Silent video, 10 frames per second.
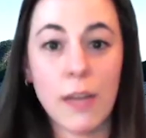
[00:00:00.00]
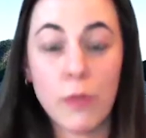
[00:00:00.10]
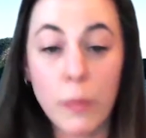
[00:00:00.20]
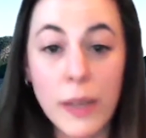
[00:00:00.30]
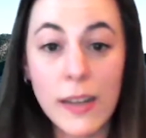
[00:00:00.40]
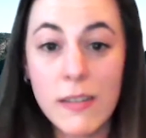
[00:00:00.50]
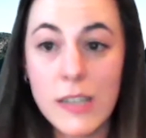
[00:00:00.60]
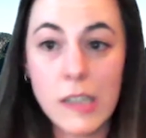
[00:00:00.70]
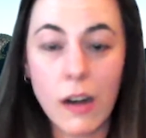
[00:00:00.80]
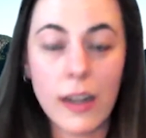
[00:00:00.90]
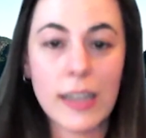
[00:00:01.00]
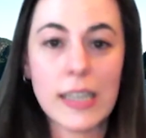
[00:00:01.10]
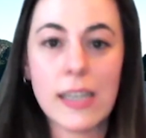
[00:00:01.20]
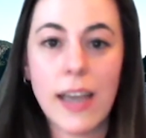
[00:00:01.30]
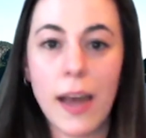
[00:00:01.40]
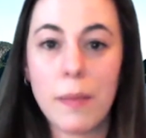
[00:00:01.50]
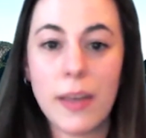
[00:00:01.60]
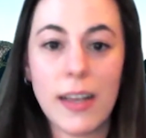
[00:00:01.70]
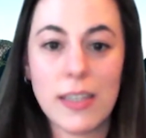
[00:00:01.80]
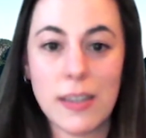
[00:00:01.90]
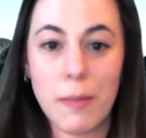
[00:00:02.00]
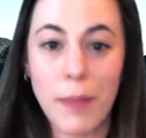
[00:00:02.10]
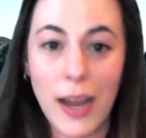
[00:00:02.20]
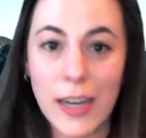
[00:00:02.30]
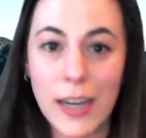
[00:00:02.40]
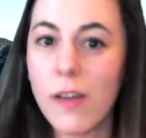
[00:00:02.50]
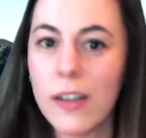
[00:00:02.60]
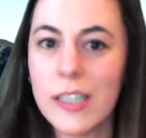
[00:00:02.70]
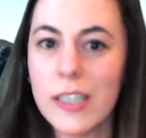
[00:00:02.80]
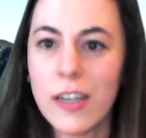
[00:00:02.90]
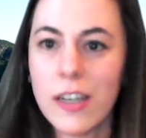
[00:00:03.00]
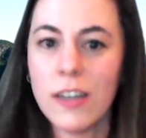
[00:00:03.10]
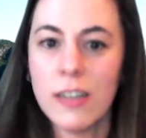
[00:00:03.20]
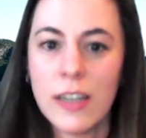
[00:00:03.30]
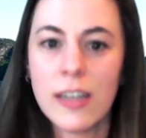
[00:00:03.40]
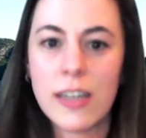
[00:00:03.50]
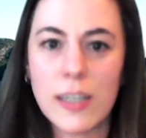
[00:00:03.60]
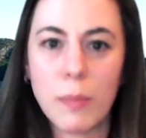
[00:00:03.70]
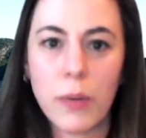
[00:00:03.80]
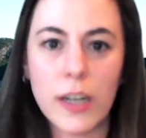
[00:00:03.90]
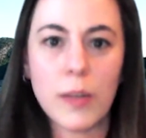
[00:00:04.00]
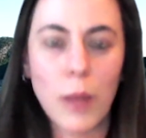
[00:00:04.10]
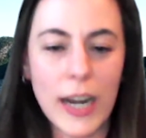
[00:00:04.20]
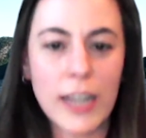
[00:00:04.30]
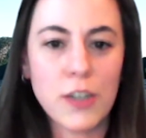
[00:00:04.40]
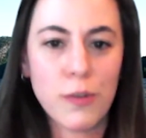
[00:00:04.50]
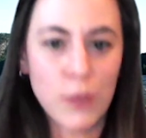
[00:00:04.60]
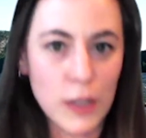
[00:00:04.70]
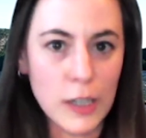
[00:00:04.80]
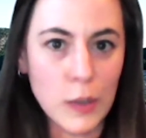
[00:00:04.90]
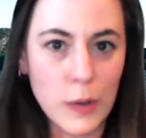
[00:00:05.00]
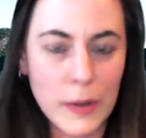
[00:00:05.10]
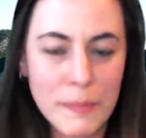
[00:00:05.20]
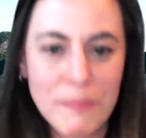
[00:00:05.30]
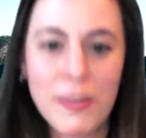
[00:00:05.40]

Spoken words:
it from me, starting at the Academy as a botany volunteer is a pretty good way to get your foot in the door.